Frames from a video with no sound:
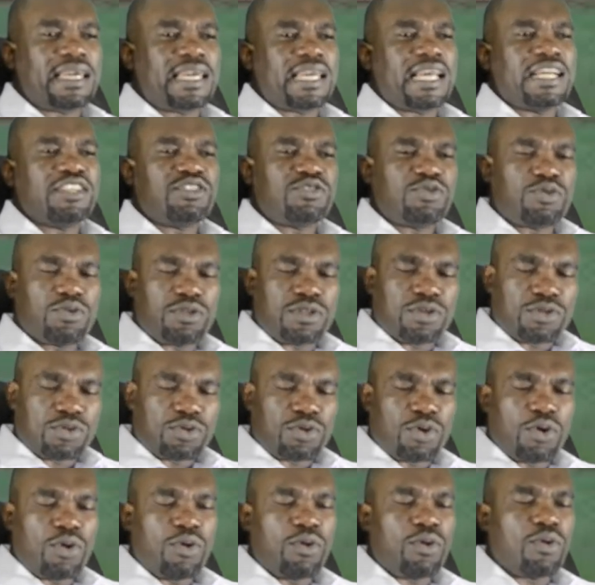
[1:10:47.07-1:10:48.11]
gets to the
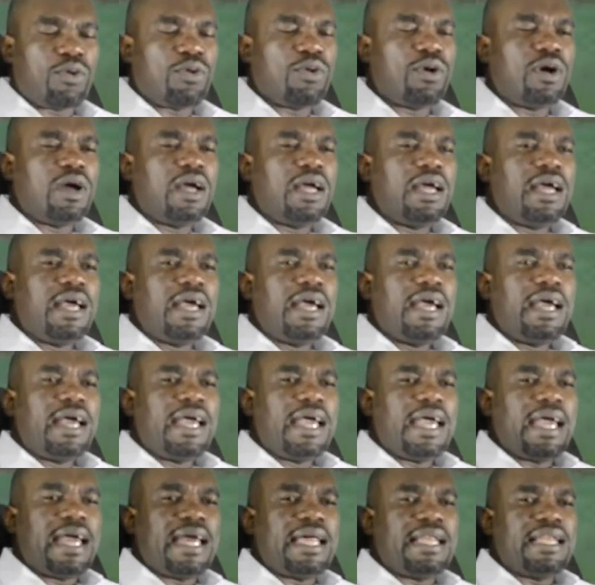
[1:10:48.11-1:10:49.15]
door
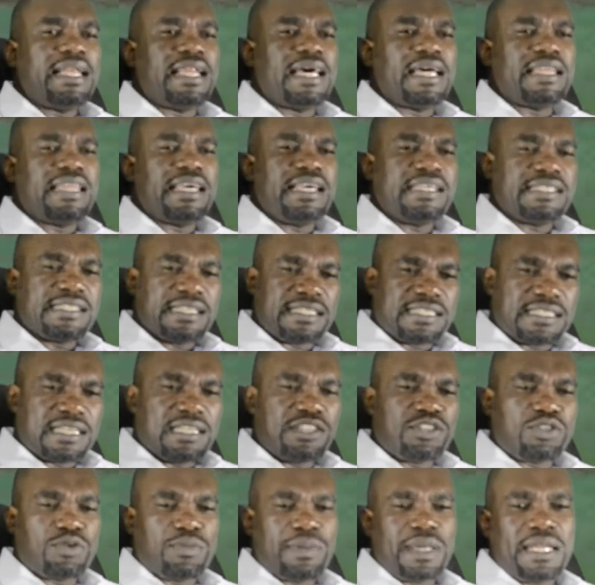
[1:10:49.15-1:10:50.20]
and there's a
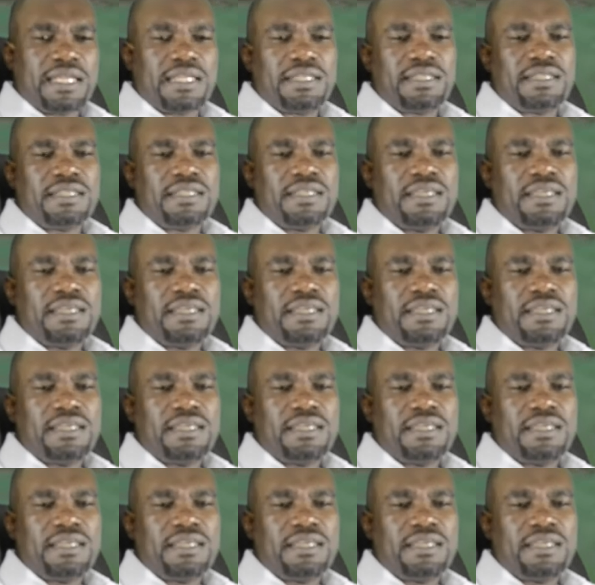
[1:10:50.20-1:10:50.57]
gentleman,